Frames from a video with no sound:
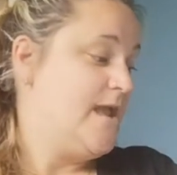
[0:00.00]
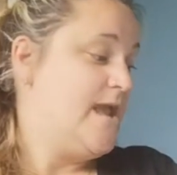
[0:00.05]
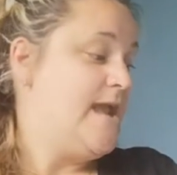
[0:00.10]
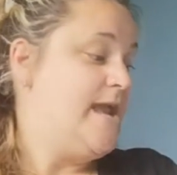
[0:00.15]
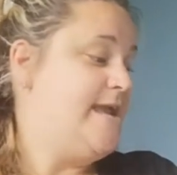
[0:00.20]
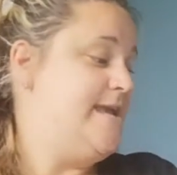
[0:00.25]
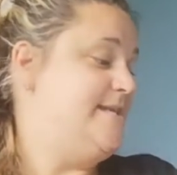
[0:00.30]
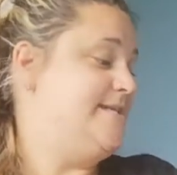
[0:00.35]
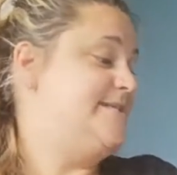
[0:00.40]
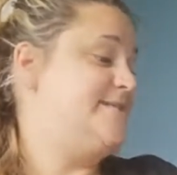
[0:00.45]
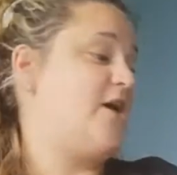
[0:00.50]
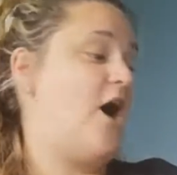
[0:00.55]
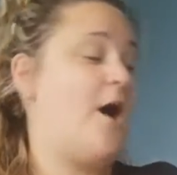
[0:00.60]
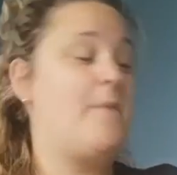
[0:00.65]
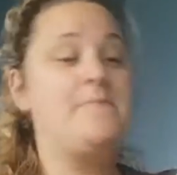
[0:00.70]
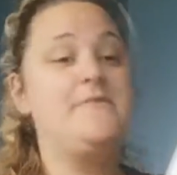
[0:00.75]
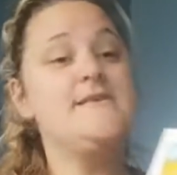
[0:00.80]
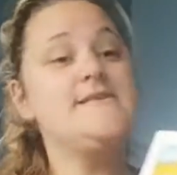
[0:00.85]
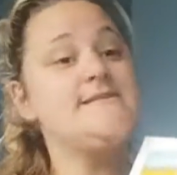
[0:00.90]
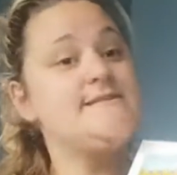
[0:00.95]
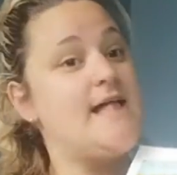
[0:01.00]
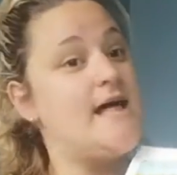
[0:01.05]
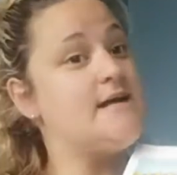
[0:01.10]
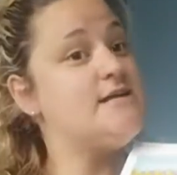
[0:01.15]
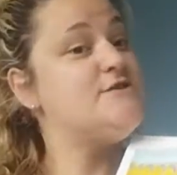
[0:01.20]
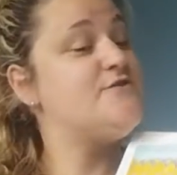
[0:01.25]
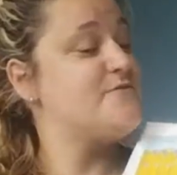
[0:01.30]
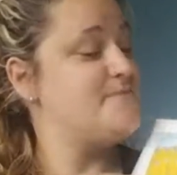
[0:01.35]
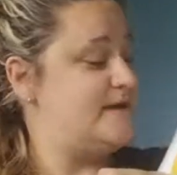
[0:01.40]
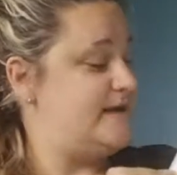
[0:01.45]
He stopped the
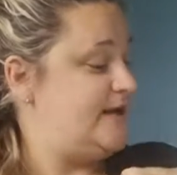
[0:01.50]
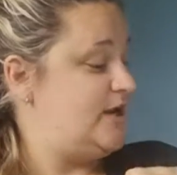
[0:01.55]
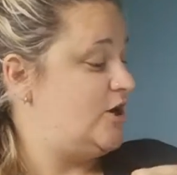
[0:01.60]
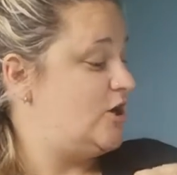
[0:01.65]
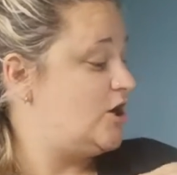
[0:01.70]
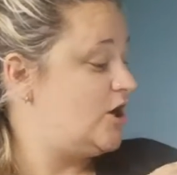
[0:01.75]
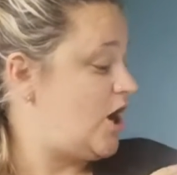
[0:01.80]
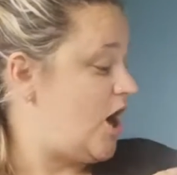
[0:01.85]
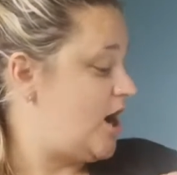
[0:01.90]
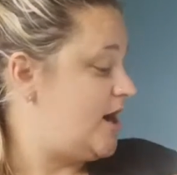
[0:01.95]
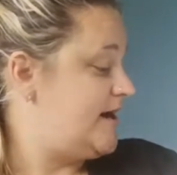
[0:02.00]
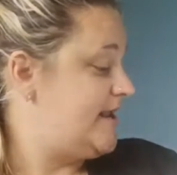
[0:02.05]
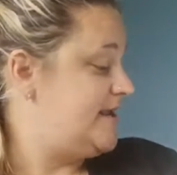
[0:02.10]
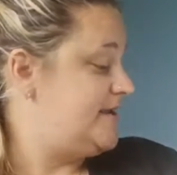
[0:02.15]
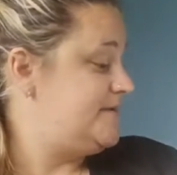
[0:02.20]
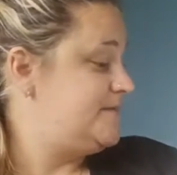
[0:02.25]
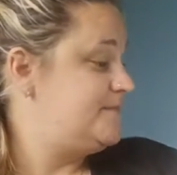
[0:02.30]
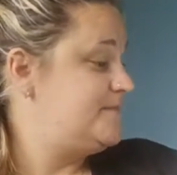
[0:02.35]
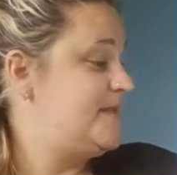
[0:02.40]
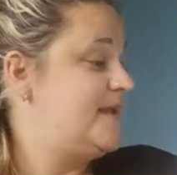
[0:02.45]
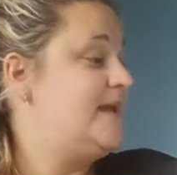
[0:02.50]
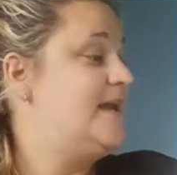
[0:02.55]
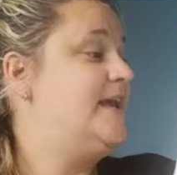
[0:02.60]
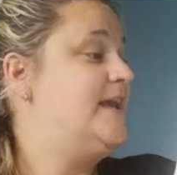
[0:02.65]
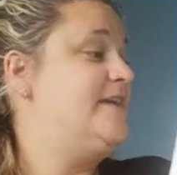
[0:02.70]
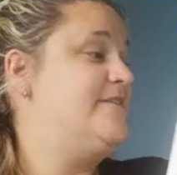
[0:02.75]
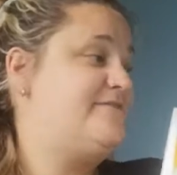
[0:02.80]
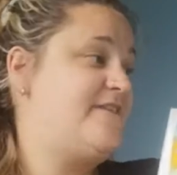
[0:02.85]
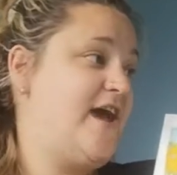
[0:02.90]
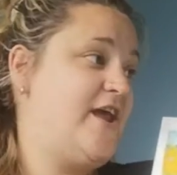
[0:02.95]
slugs from eating her garden.
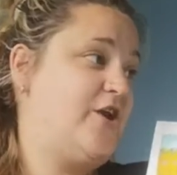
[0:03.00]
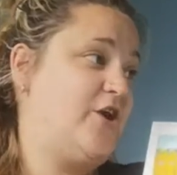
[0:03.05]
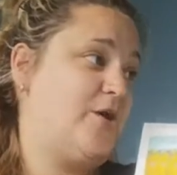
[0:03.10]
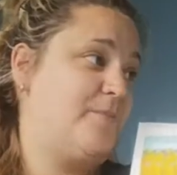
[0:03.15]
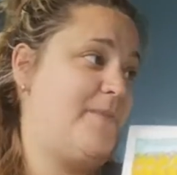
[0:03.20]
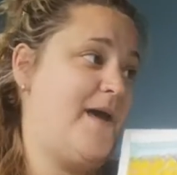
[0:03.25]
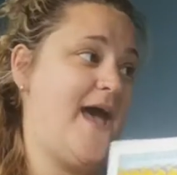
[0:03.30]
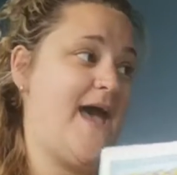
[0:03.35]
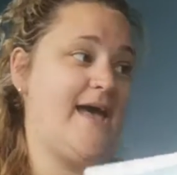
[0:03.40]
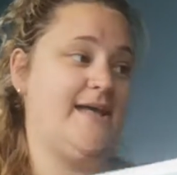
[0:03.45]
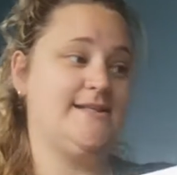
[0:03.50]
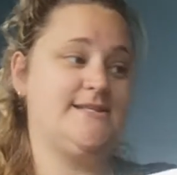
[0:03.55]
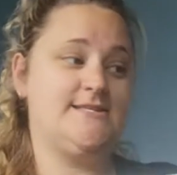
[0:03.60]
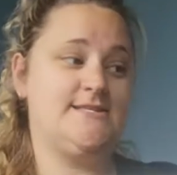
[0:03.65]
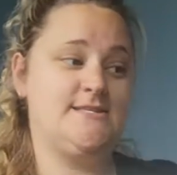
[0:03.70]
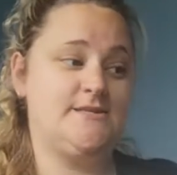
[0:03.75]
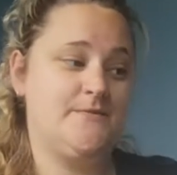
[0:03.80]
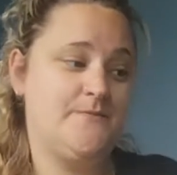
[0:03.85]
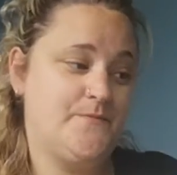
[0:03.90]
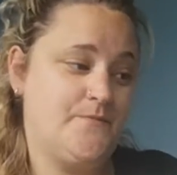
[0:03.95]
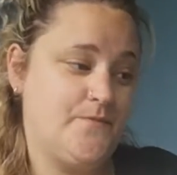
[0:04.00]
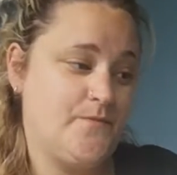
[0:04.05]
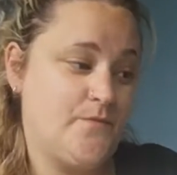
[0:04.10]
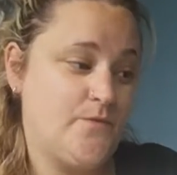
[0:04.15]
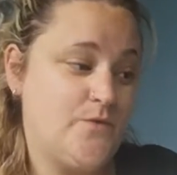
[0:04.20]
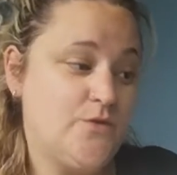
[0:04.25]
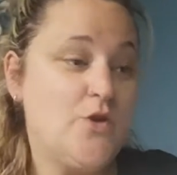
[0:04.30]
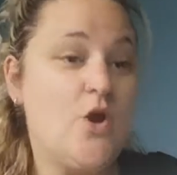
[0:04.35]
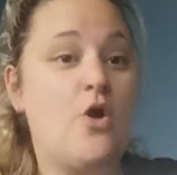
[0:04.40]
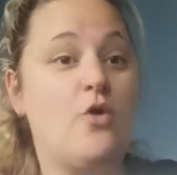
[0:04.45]
He fed her pets,
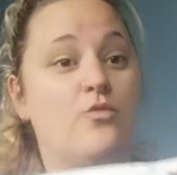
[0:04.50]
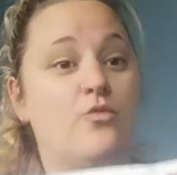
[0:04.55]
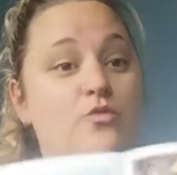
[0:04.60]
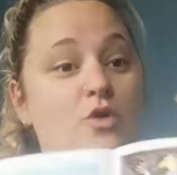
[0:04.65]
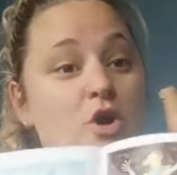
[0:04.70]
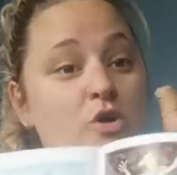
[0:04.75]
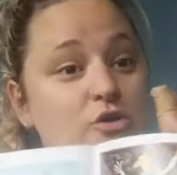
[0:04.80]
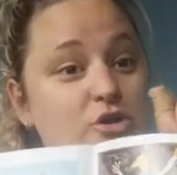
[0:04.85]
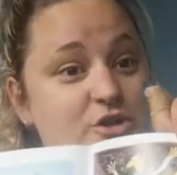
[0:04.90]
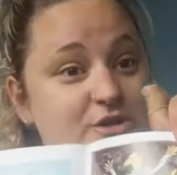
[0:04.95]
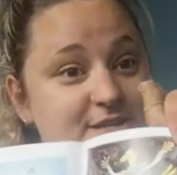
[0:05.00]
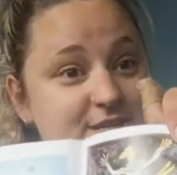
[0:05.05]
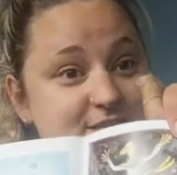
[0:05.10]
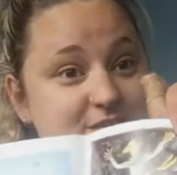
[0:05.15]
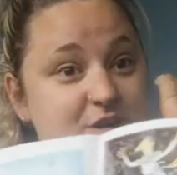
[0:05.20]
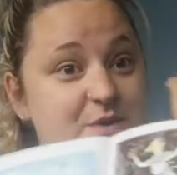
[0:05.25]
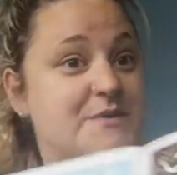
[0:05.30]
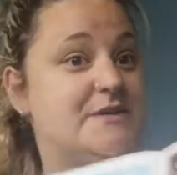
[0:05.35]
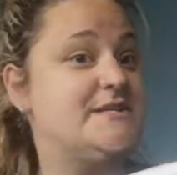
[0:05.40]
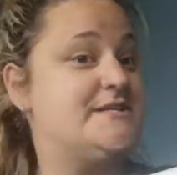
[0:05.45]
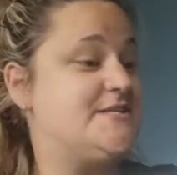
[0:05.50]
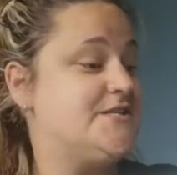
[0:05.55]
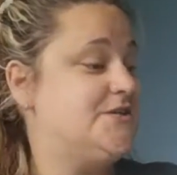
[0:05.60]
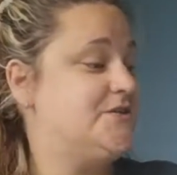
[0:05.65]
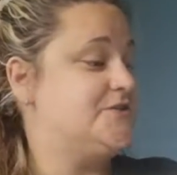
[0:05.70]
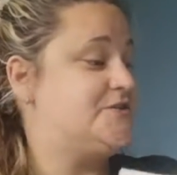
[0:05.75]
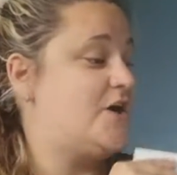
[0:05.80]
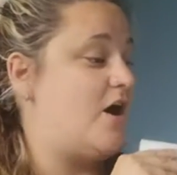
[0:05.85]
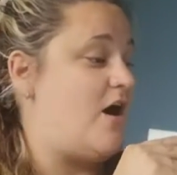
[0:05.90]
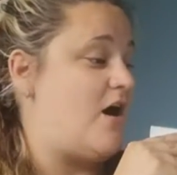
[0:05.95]
roller discoed
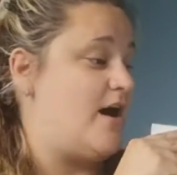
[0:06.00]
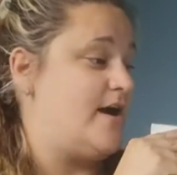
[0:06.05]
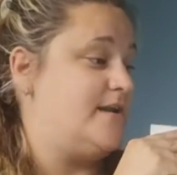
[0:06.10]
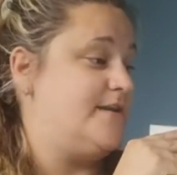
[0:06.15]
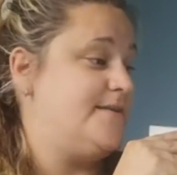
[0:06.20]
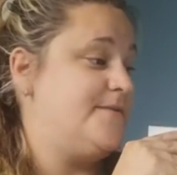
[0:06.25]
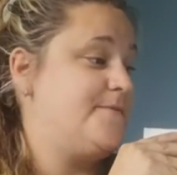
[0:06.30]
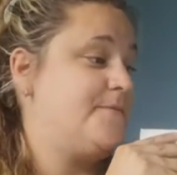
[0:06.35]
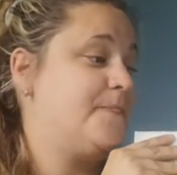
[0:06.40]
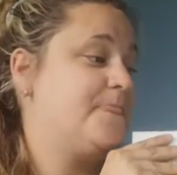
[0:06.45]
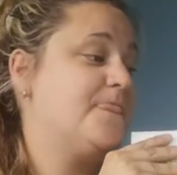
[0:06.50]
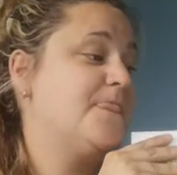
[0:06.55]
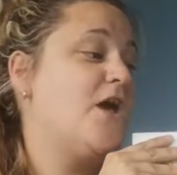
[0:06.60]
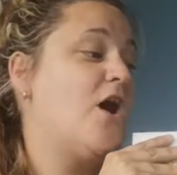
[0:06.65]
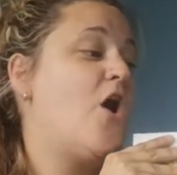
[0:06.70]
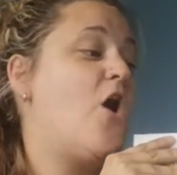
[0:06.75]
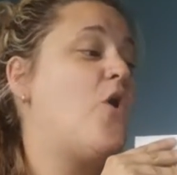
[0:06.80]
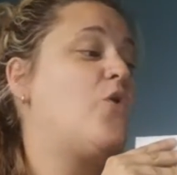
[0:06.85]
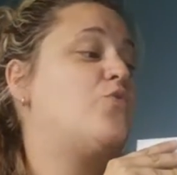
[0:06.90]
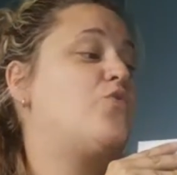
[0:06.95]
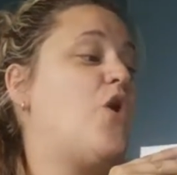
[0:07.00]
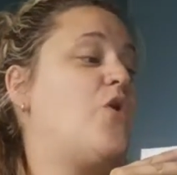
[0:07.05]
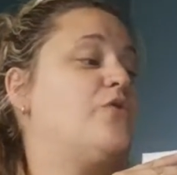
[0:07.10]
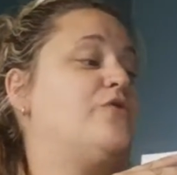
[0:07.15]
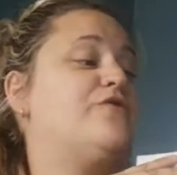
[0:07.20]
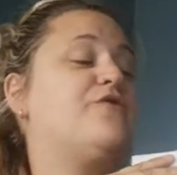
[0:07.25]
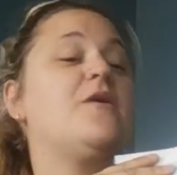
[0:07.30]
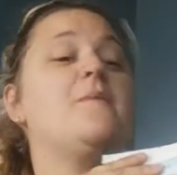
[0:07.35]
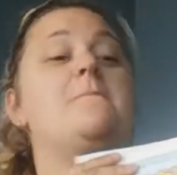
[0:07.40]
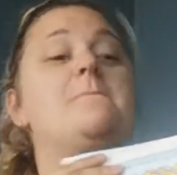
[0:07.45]
until dawn, rode
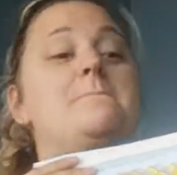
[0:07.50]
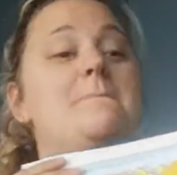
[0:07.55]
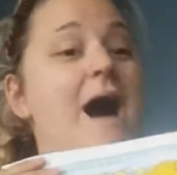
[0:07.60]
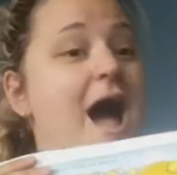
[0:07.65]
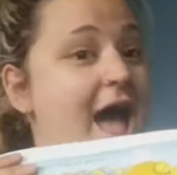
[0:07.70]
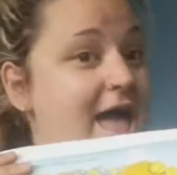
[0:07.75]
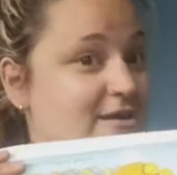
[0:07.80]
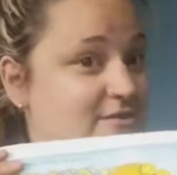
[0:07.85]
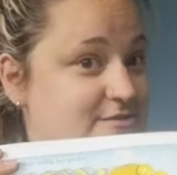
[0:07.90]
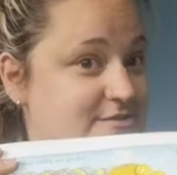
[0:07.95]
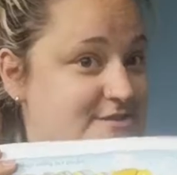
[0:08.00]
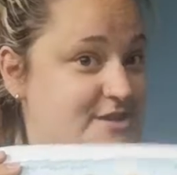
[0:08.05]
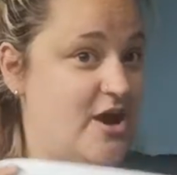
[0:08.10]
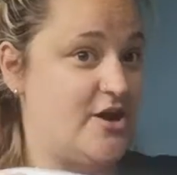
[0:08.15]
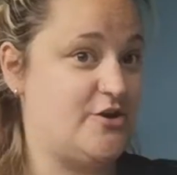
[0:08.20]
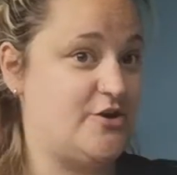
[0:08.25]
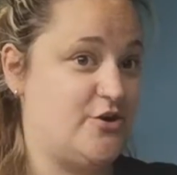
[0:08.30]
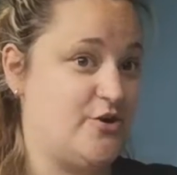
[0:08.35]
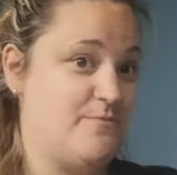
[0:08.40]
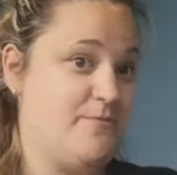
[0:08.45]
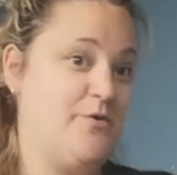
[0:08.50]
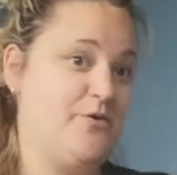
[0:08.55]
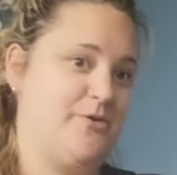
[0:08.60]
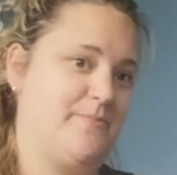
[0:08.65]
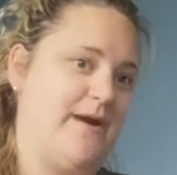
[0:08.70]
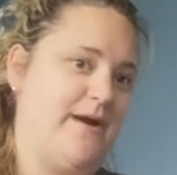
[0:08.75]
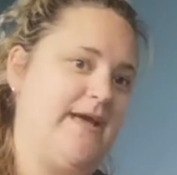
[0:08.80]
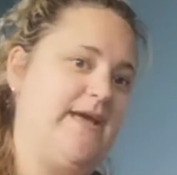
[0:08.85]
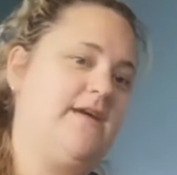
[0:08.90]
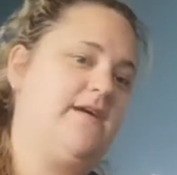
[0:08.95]
for miles on her
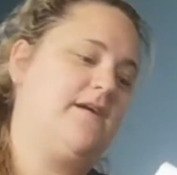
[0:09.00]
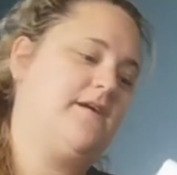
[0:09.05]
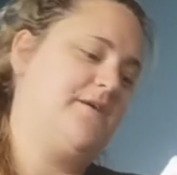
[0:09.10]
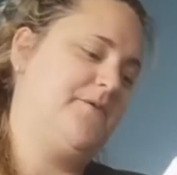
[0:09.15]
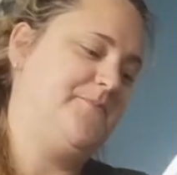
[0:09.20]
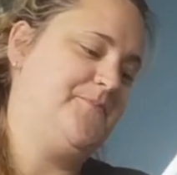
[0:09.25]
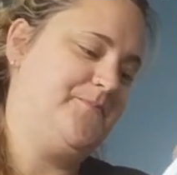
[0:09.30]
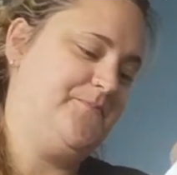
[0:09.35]
motorbike.